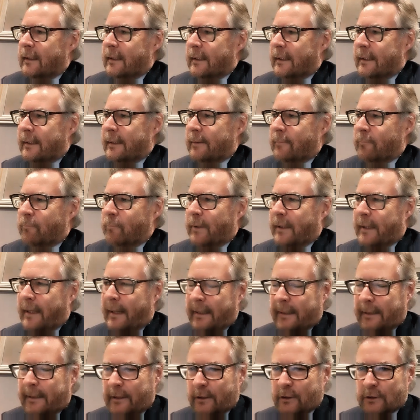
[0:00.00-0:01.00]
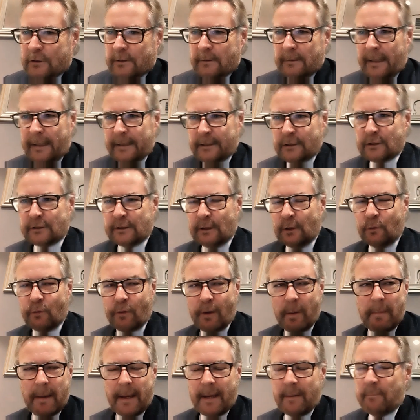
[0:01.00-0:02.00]
um, but I can I still
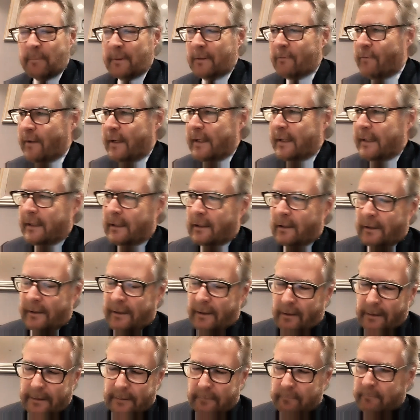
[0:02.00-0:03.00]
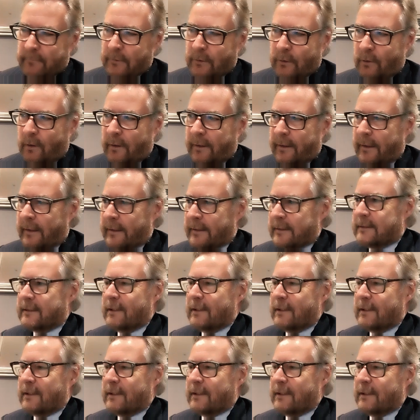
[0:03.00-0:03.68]
remember very clearly only uh,